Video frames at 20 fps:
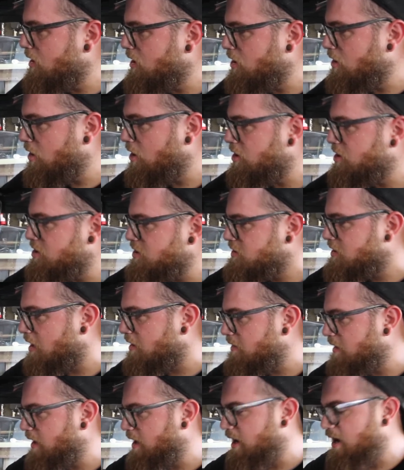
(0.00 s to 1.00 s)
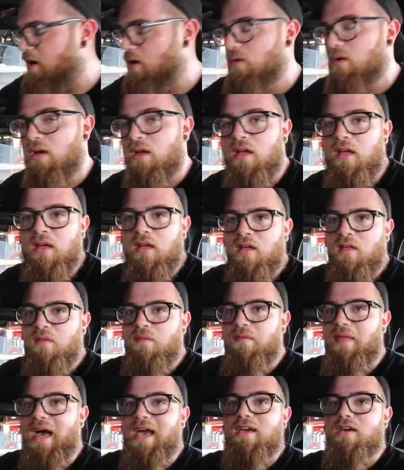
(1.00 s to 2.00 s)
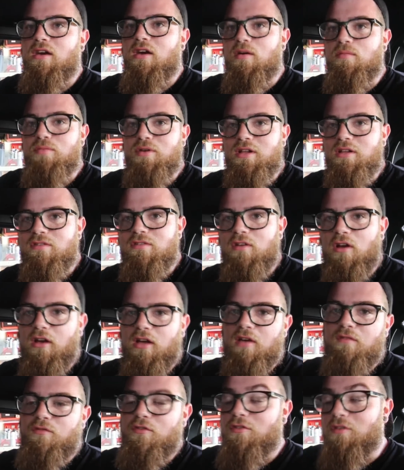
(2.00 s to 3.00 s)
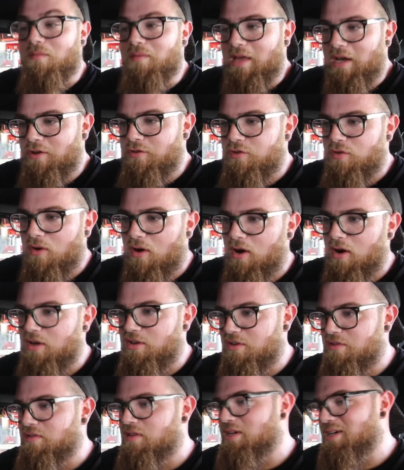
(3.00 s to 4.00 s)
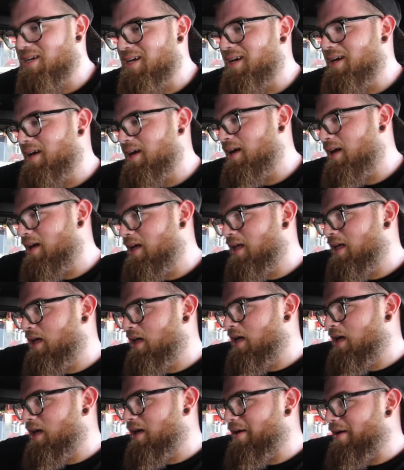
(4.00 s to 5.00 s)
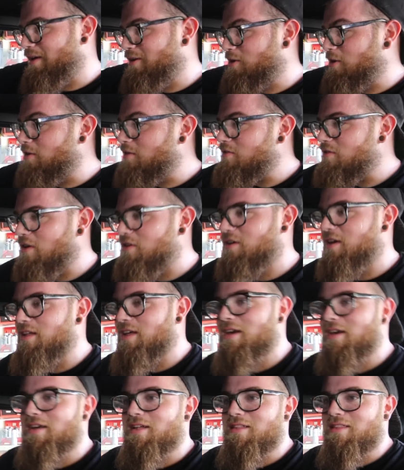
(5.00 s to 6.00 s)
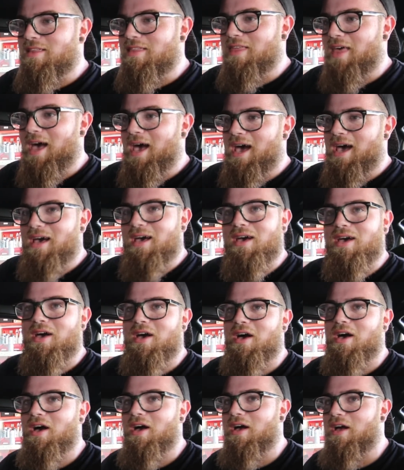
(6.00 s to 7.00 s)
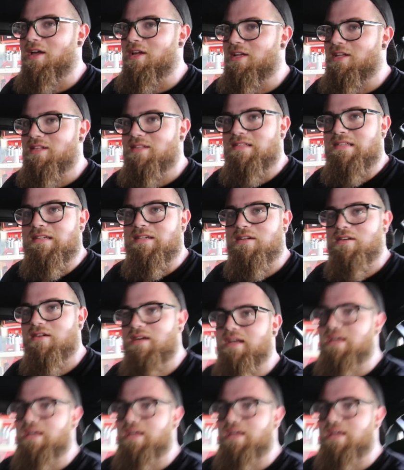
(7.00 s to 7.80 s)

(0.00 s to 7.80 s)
and you go to just cut that out, that could complete a circuit for something else you are using. And when you start getting into that, you're